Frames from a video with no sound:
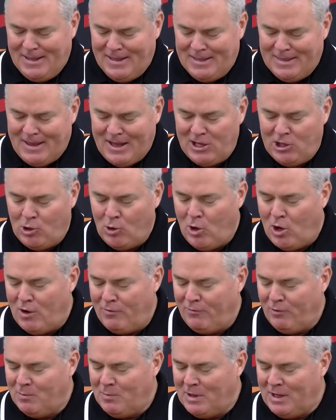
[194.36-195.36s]
Thank you all
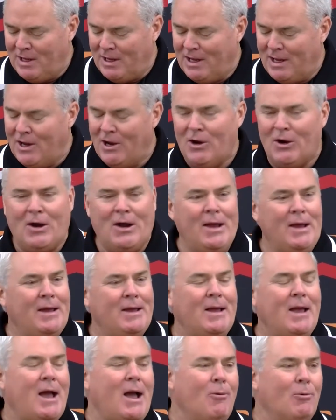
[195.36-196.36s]
for being here.
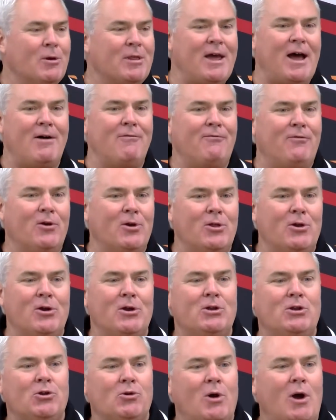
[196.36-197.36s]
Without further
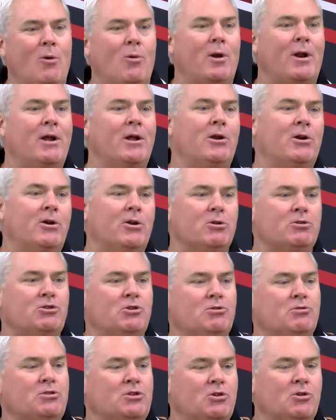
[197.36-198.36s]
ado, I want to introduce
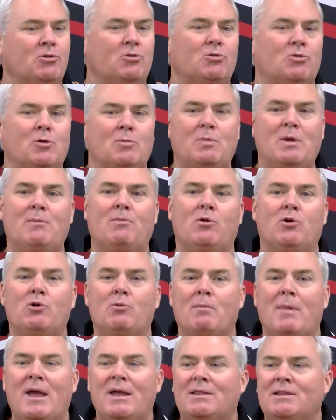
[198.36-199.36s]
you to the people who
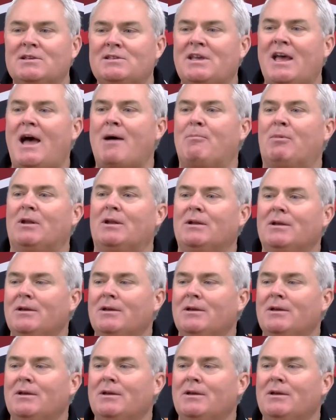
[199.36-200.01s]
make this happen.